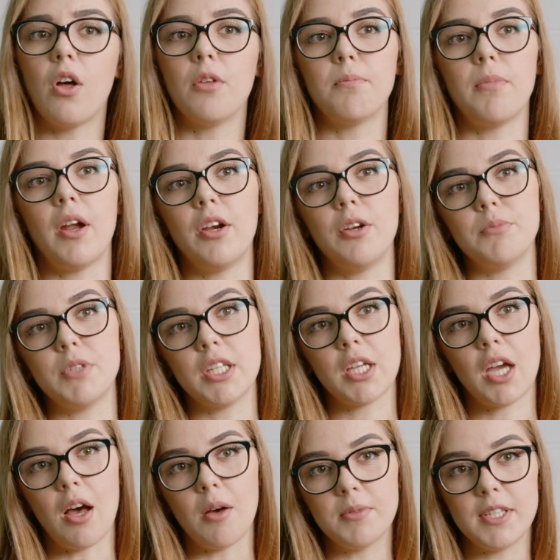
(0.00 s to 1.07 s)
on
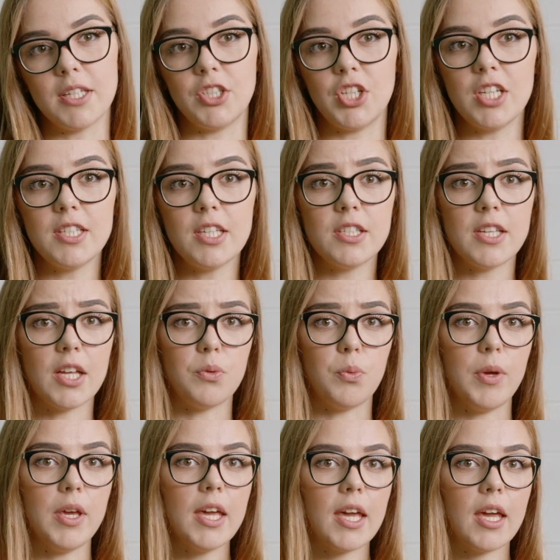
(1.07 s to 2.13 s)
Plarium.com suggested that
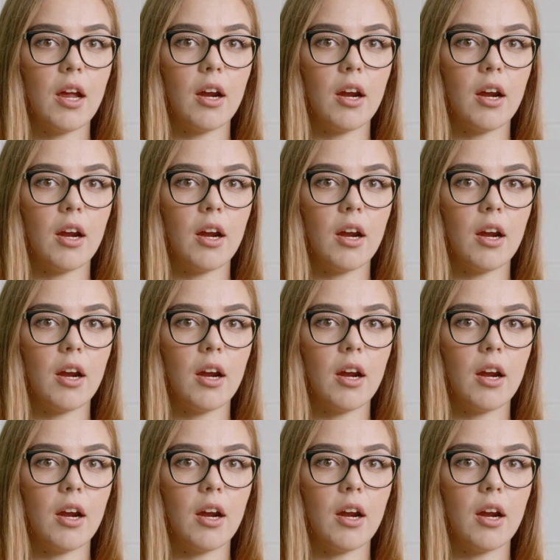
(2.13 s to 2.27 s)
we